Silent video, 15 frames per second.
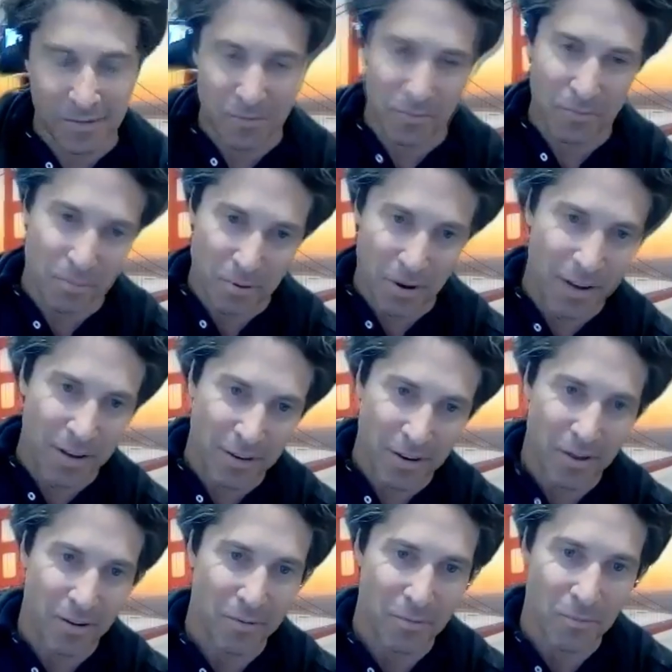
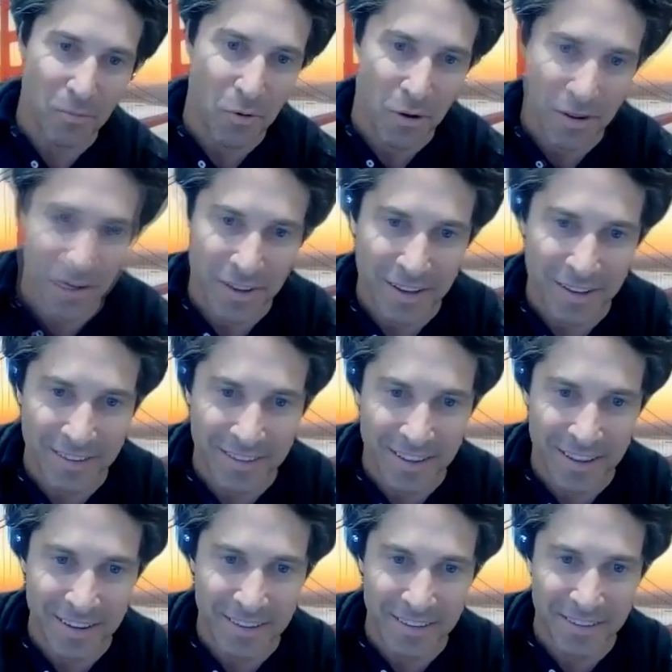more
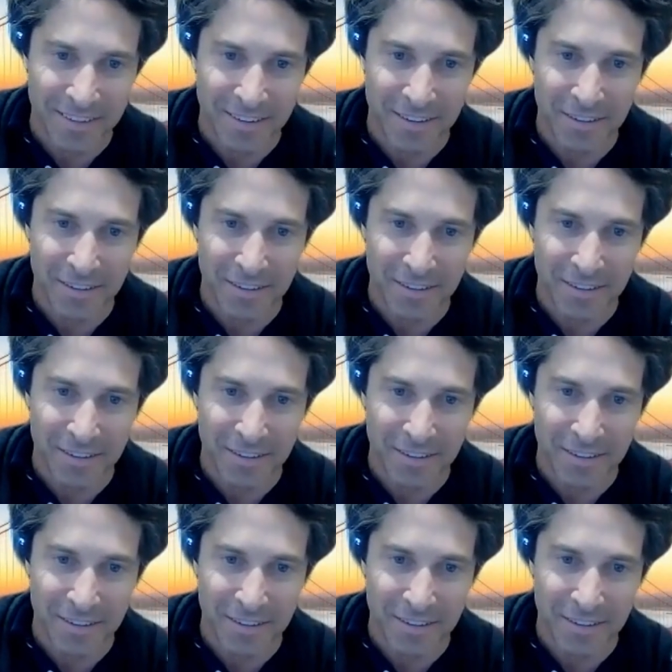than